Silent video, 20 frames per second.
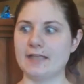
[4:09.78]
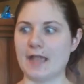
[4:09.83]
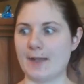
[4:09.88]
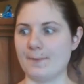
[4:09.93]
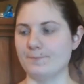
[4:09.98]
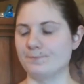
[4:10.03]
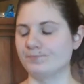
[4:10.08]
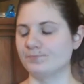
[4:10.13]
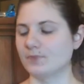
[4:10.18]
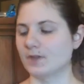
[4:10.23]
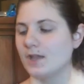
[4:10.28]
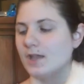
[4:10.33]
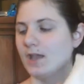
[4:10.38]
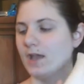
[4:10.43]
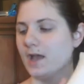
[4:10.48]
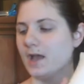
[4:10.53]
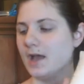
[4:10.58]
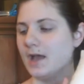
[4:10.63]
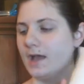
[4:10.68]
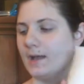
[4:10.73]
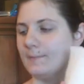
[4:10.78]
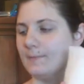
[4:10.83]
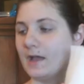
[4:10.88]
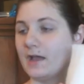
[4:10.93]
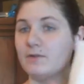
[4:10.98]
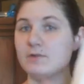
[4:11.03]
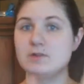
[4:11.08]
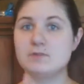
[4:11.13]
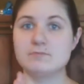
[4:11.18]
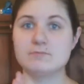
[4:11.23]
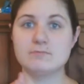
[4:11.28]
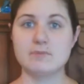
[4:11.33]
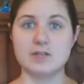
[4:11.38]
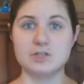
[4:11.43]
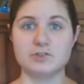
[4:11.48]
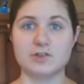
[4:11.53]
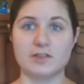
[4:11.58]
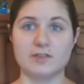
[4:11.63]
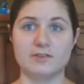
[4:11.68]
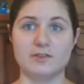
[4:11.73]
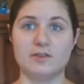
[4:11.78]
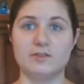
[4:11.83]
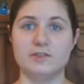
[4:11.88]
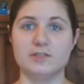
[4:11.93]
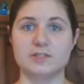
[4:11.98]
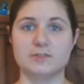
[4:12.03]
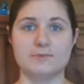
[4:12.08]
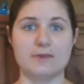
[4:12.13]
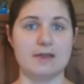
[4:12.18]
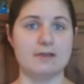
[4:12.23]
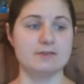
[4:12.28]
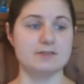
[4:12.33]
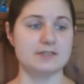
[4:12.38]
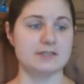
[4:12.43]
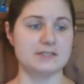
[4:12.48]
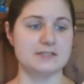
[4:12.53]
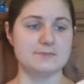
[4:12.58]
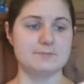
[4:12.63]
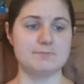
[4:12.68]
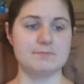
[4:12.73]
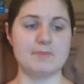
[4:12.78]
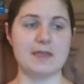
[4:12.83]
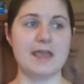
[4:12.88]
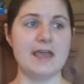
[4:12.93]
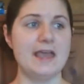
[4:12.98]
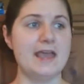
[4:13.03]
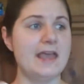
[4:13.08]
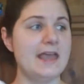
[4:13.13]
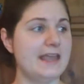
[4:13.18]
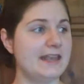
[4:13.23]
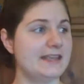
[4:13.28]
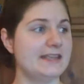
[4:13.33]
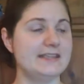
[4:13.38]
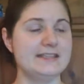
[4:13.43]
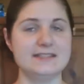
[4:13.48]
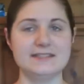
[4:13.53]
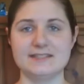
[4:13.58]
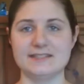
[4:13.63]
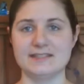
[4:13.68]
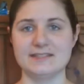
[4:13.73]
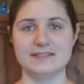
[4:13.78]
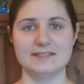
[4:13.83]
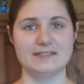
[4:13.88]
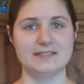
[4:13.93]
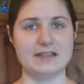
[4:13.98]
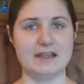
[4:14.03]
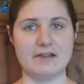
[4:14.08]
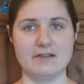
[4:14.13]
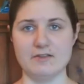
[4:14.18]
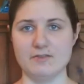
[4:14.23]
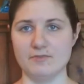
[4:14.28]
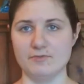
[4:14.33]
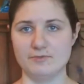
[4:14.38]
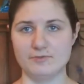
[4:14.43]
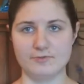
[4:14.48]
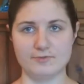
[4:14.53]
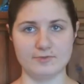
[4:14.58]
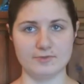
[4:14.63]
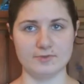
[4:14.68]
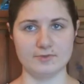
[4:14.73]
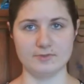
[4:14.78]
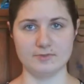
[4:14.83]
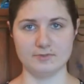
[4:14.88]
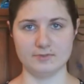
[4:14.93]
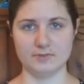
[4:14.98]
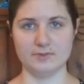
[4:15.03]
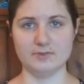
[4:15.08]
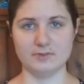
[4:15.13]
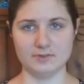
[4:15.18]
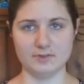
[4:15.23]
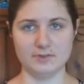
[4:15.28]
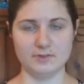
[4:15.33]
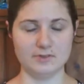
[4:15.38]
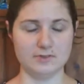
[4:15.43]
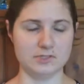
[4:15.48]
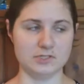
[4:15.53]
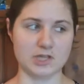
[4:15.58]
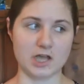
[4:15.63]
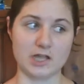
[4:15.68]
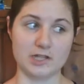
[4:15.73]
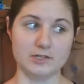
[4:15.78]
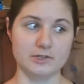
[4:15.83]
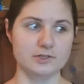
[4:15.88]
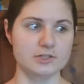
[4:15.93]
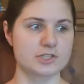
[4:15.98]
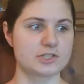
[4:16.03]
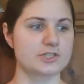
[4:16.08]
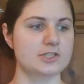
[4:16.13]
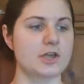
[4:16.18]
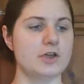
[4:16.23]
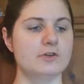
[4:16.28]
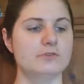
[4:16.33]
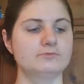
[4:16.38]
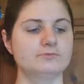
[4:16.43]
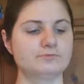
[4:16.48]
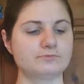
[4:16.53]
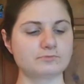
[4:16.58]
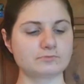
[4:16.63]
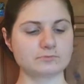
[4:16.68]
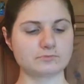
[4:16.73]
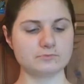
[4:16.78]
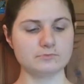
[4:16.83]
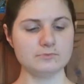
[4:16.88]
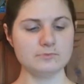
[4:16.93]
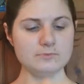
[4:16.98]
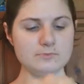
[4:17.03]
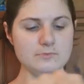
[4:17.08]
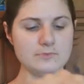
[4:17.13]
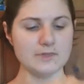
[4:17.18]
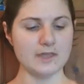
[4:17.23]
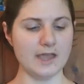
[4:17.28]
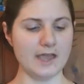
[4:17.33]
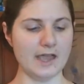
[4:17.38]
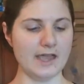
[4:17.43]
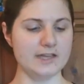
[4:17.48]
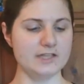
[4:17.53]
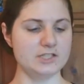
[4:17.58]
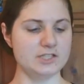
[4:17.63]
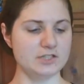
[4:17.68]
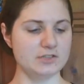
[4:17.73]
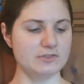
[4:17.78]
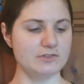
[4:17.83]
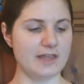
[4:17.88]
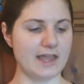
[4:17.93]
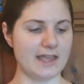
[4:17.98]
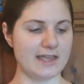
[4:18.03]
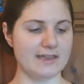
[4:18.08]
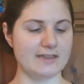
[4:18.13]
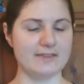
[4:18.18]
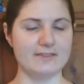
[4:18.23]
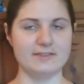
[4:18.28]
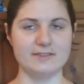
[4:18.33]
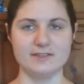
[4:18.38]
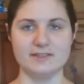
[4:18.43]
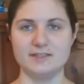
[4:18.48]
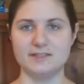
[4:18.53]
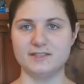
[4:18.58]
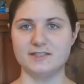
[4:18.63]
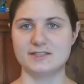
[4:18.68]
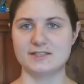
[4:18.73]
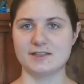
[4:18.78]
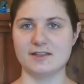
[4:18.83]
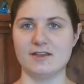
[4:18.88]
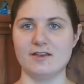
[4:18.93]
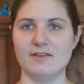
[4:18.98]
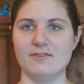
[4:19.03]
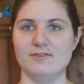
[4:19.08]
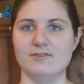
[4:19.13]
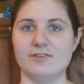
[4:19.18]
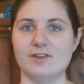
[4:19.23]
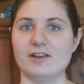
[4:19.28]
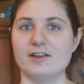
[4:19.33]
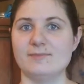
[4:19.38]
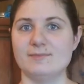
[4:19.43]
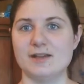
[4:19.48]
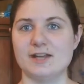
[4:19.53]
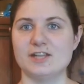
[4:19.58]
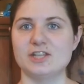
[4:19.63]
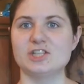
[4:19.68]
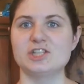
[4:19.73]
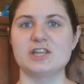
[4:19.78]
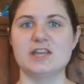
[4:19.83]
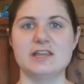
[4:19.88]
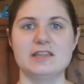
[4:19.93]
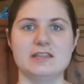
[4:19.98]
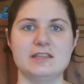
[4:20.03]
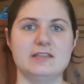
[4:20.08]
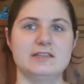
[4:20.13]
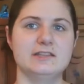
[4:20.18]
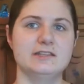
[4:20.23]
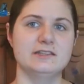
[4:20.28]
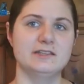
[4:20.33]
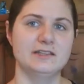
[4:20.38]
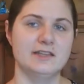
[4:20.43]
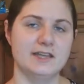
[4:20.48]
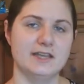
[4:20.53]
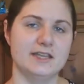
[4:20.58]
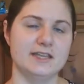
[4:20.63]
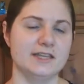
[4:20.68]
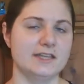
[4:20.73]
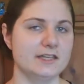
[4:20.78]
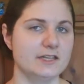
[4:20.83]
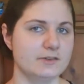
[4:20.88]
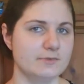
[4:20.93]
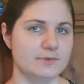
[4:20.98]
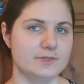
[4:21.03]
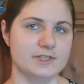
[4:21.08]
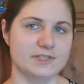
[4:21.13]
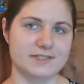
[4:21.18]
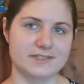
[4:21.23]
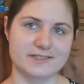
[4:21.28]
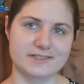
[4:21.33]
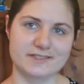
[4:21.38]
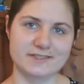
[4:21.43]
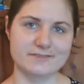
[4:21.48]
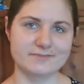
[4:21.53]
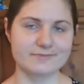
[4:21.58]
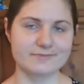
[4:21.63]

yeah. Um, I would much rather go this route. It's pennies instead of dollars. So I do like these uh, very much. And then, you know, we just